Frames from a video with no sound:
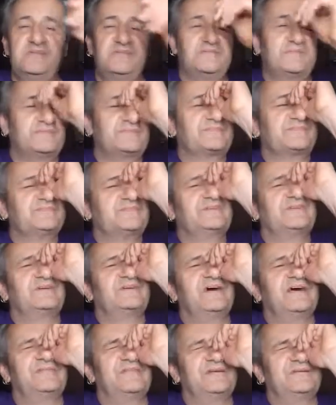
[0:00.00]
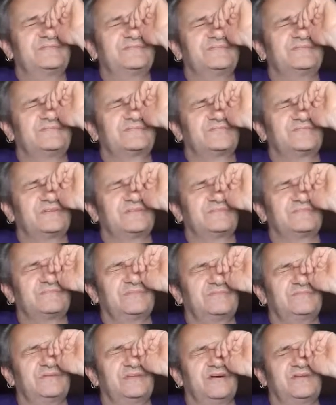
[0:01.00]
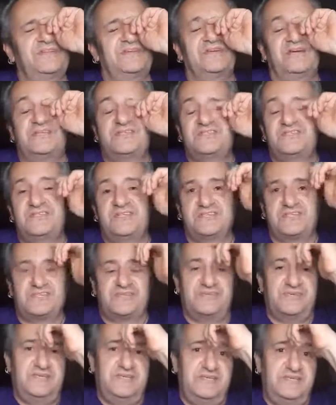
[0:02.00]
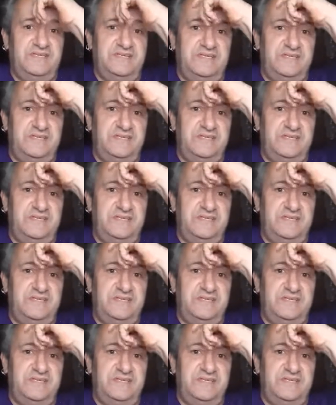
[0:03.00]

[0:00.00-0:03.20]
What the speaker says: or where did I have it? I'm trying to remember now. I think I had it 6-3